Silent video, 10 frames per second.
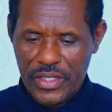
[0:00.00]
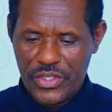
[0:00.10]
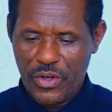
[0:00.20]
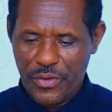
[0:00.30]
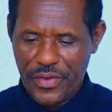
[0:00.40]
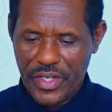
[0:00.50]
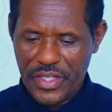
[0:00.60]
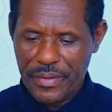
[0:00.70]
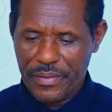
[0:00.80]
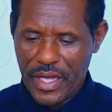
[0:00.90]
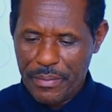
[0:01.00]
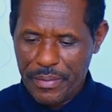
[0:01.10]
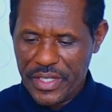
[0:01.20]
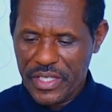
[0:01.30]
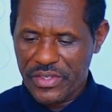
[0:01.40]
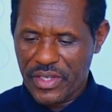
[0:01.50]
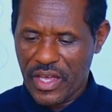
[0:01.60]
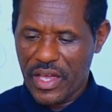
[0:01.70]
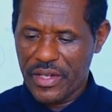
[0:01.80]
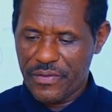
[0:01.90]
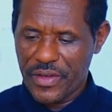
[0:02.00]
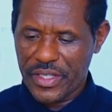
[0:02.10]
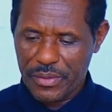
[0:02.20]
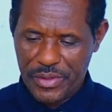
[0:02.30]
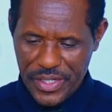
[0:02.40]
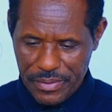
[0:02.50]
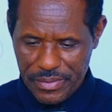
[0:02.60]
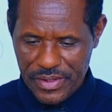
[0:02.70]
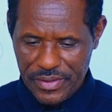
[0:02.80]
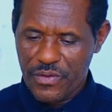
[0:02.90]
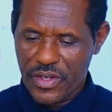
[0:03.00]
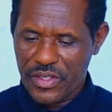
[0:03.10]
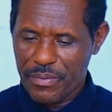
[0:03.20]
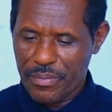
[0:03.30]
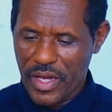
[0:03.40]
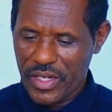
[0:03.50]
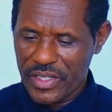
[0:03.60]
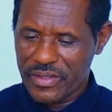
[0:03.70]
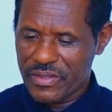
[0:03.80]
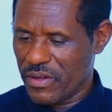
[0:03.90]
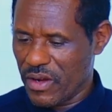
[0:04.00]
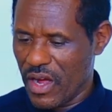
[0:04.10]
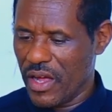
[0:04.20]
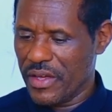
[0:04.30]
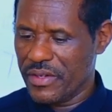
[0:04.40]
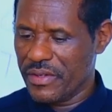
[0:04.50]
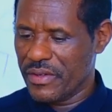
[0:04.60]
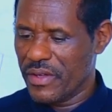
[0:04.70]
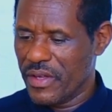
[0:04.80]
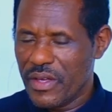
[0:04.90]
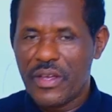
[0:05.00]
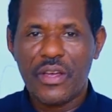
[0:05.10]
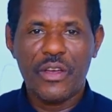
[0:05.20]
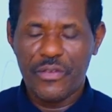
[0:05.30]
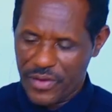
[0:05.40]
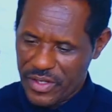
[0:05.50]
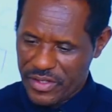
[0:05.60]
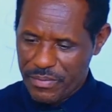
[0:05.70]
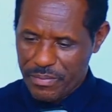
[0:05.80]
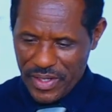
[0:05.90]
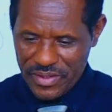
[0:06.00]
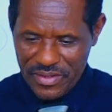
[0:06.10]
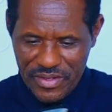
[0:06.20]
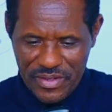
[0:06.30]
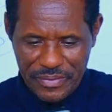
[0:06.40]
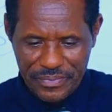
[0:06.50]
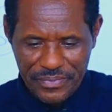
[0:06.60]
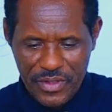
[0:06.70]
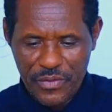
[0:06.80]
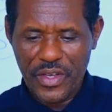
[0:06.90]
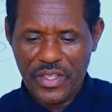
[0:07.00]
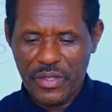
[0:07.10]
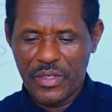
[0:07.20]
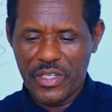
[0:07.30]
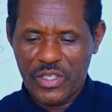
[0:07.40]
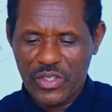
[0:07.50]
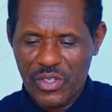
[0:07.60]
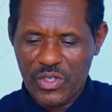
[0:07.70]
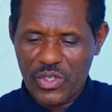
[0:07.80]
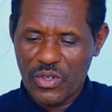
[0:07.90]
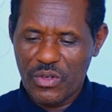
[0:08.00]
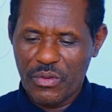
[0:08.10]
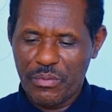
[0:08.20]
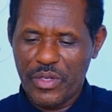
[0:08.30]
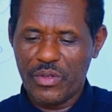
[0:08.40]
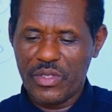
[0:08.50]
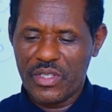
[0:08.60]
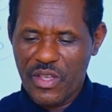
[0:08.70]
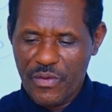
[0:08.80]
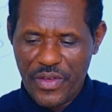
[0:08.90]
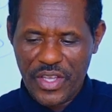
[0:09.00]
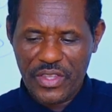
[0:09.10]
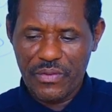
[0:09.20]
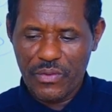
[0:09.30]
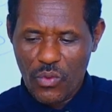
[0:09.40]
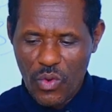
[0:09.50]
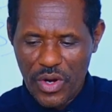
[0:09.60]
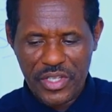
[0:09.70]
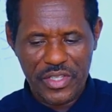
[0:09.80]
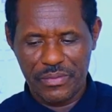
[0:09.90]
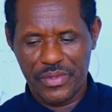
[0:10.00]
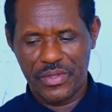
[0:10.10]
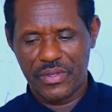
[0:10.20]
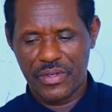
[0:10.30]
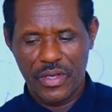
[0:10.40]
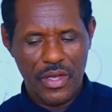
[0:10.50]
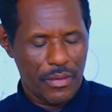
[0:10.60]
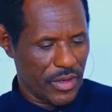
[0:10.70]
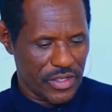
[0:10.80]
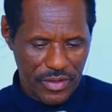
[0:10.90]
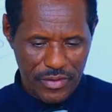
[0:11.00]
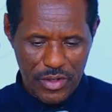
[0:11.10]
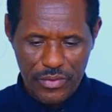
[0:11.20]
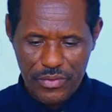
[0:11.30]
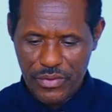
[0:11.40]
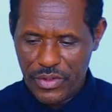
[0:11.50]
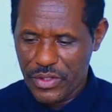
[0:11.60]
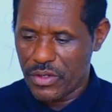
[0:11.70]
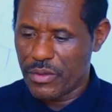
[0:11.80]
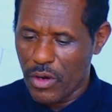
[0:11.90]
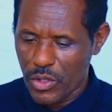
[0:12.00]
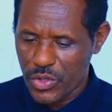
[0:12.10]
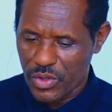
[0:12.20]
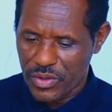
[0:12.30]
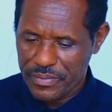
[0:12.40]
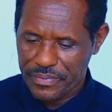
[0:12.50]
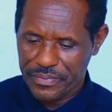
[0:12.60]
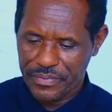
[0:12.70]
So effective captains guide effective ships. Effective pilots guide effective planes. Effective leaders also build effective work teams. Page 7 of your module.